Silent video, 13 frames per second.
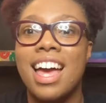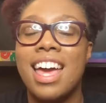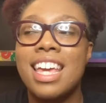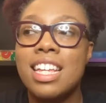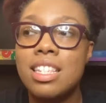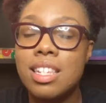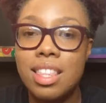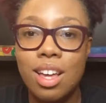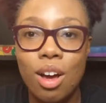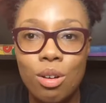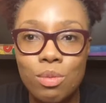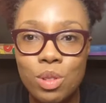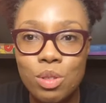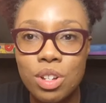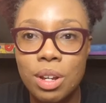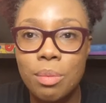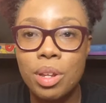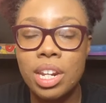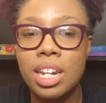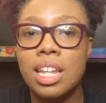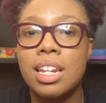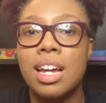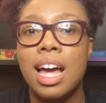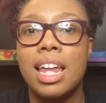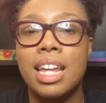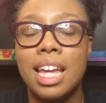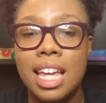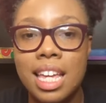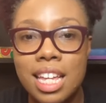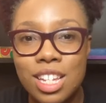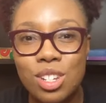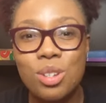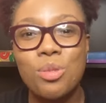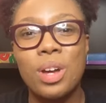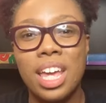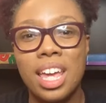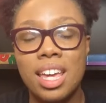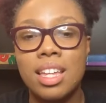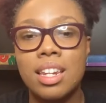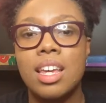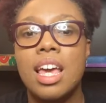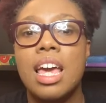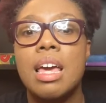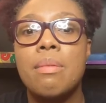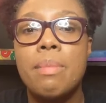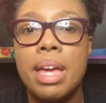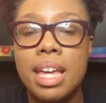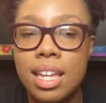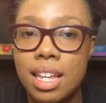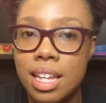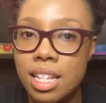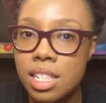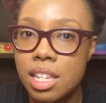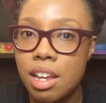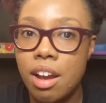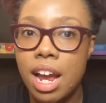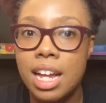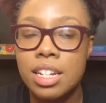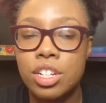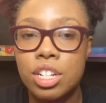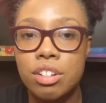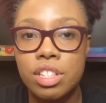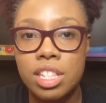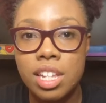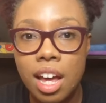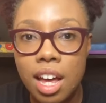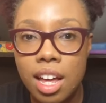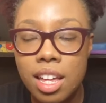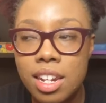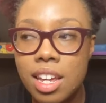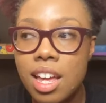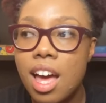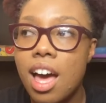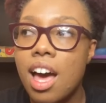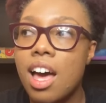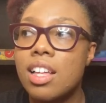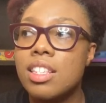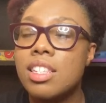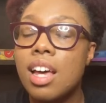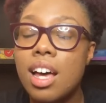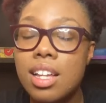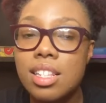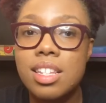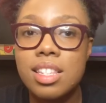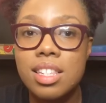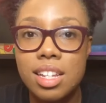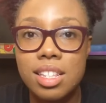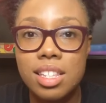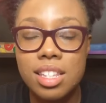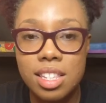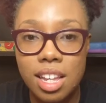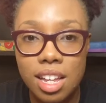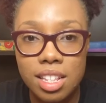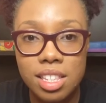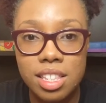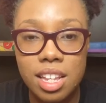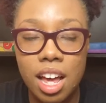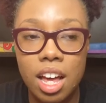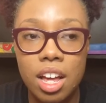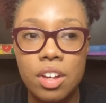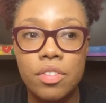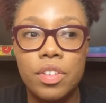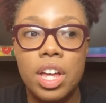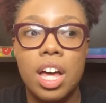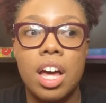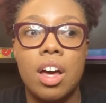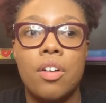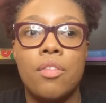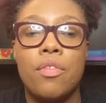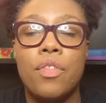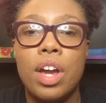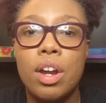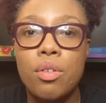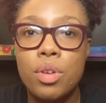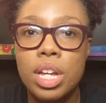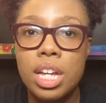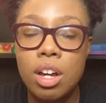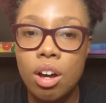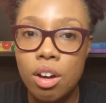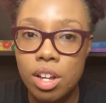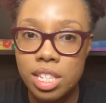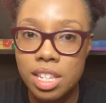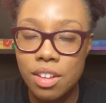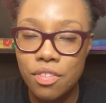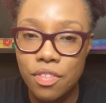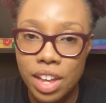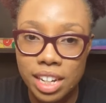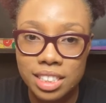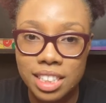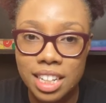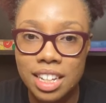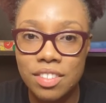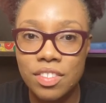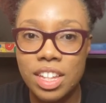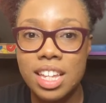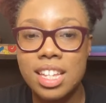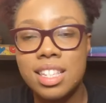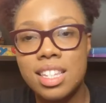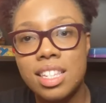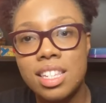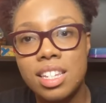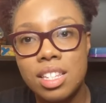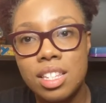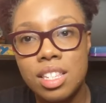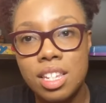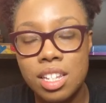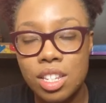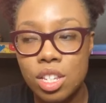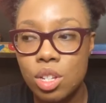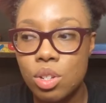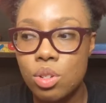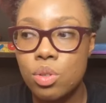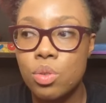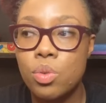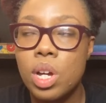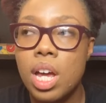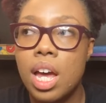into the homeschool community, to kind of ease your way in and make it easier. I share tons and tons of very cost-effective, easy to do